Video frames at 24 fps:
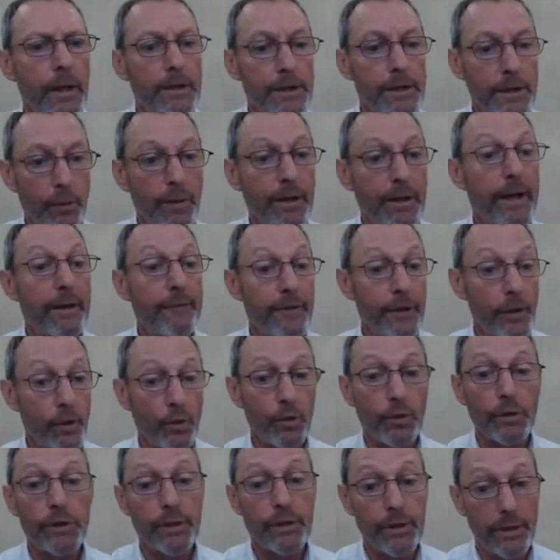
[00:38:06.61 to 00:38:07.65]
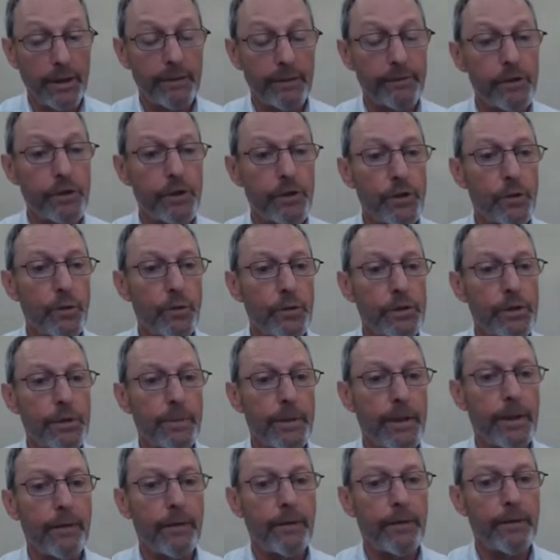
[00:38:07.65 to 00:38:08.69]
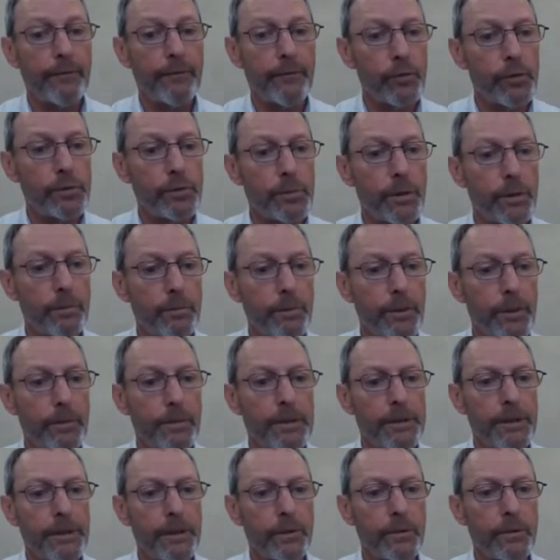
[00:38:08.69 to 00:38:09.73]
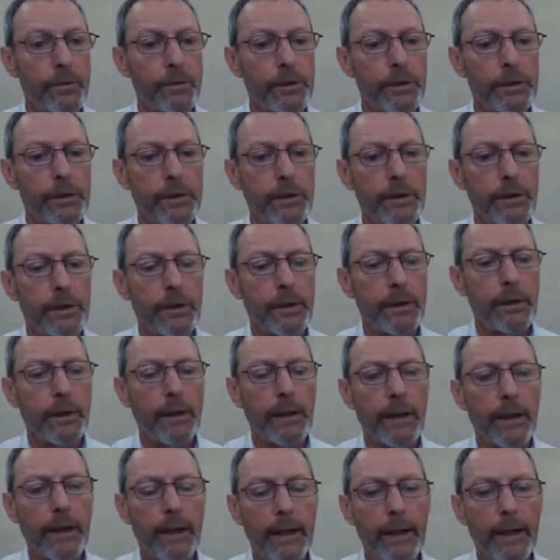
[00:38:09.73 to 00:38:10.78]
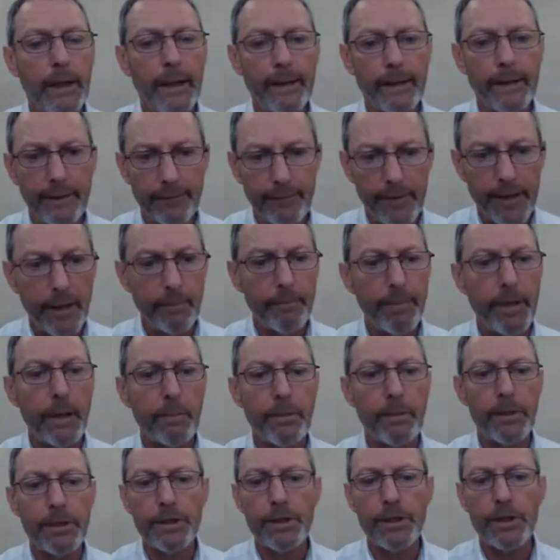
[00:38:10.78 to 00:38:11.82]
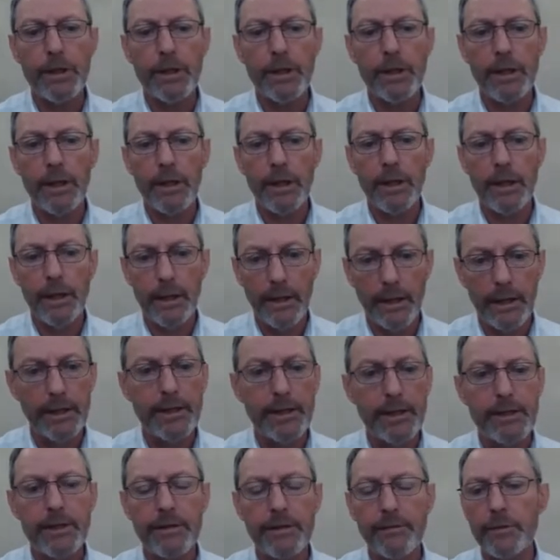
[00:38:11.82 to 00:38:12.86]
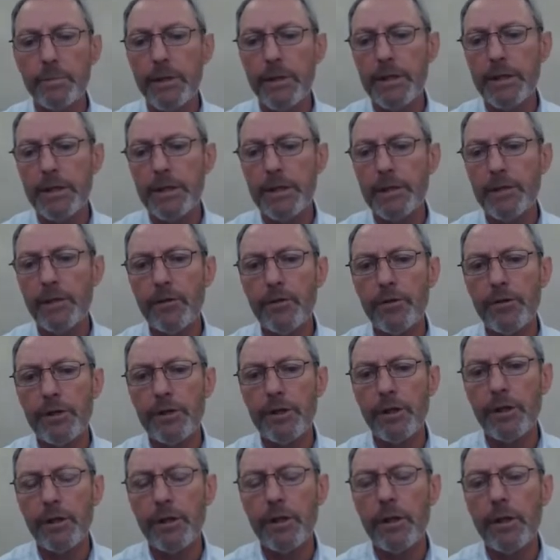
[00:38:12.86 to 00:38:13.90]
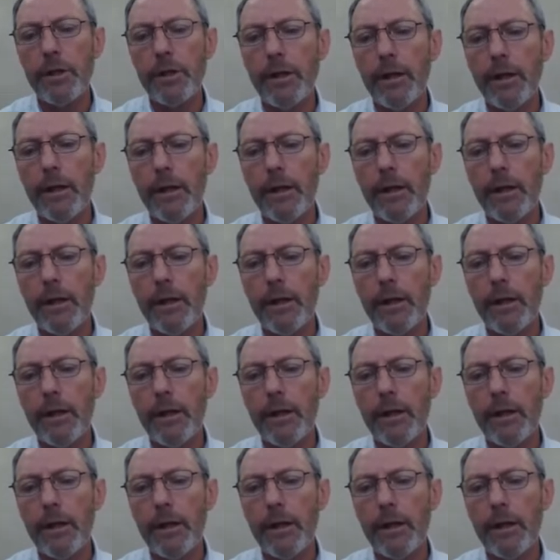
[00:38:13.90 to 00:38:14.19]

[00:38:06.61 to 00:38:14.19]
so we have the order that I've just talked about, the enforcement and permitting order, uh, and they've now published a, a, list of species of concern.